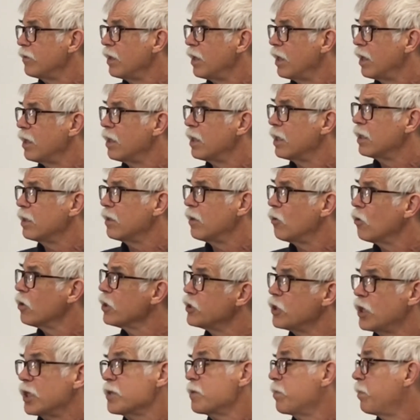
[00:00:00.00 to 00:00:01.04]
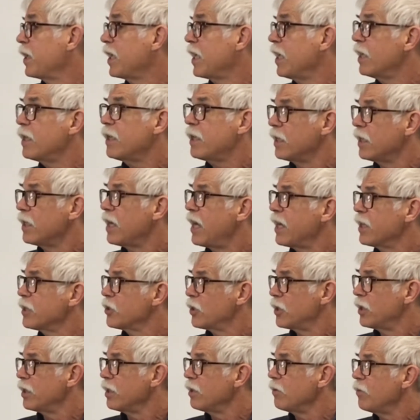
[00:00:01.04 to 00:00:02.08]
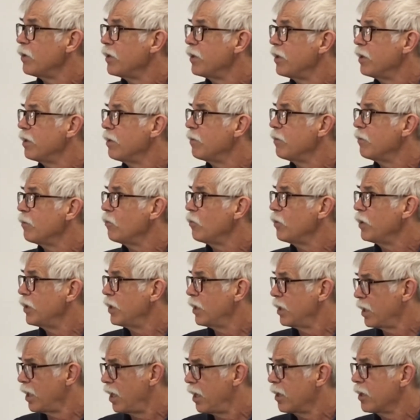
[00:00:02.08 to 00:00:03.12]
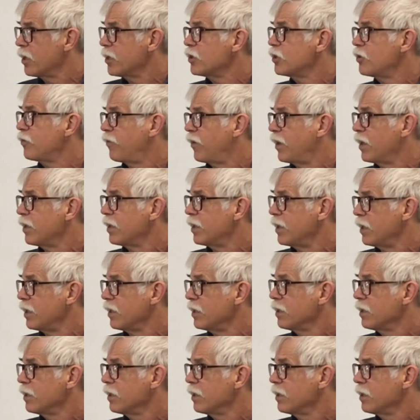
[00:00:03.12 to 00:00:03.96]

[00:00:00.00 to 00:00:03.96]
or just beginning actually with the large funding